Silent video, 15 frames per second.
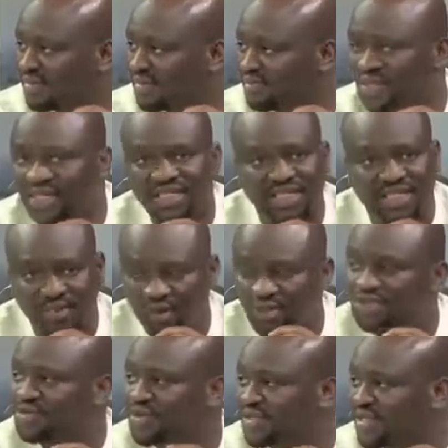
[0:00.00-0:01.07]
being
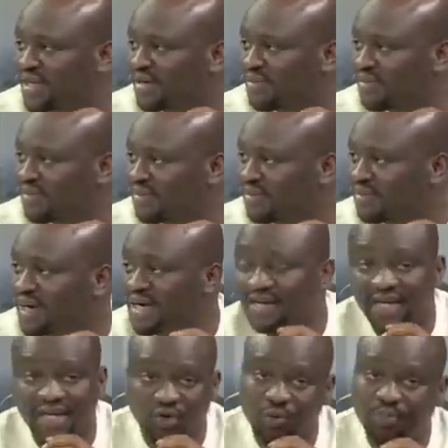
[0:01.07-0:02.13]
demonstrated by the
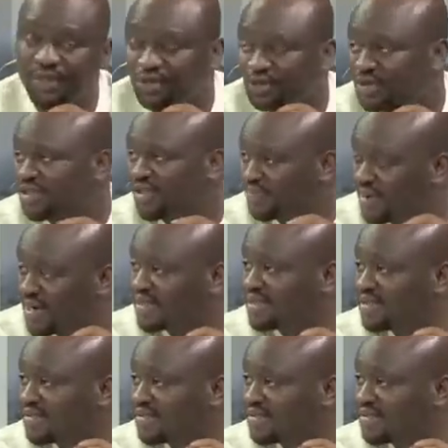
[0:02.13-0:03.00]
new Patriotic Party.